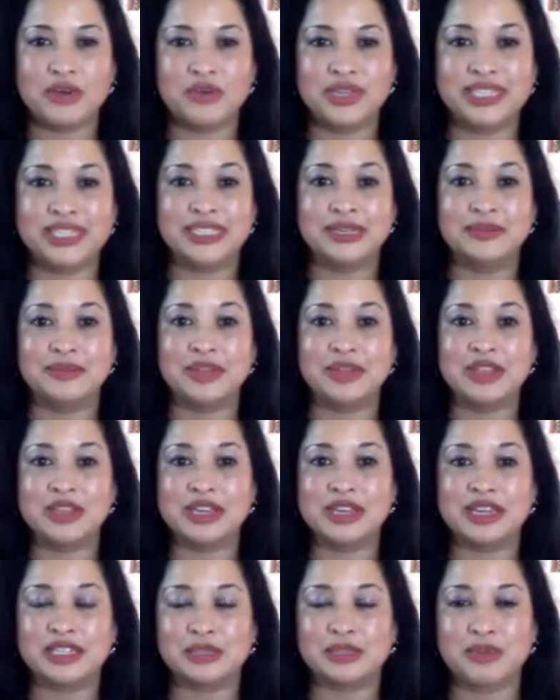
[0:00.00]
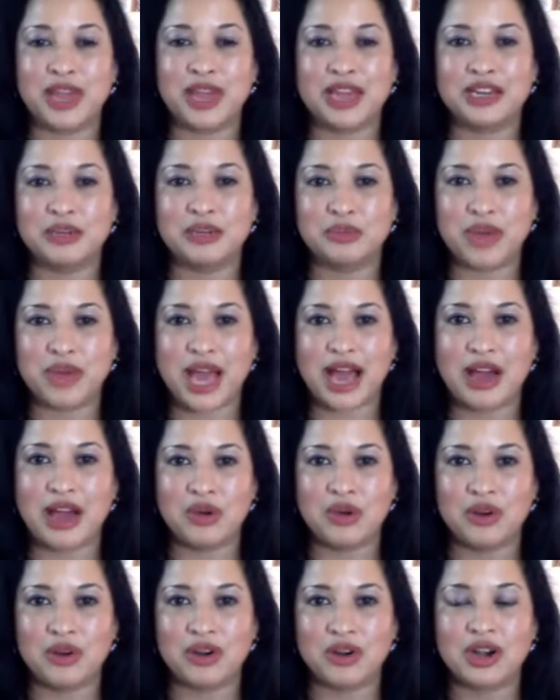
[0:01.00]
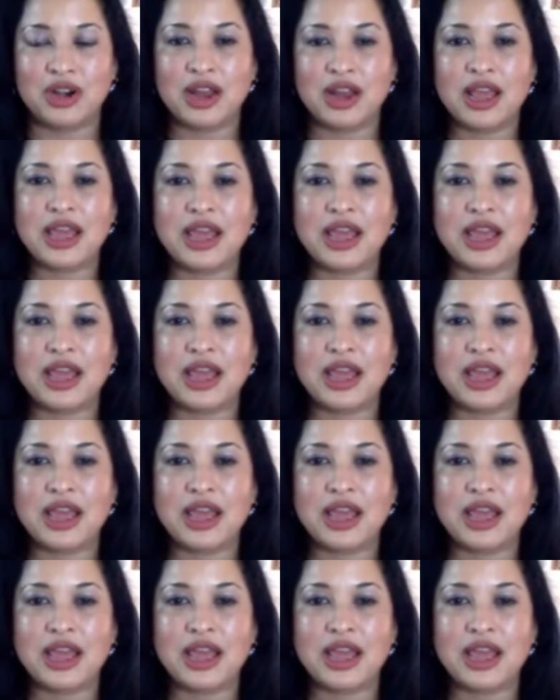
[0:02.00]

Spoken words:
wisdom, the expanded power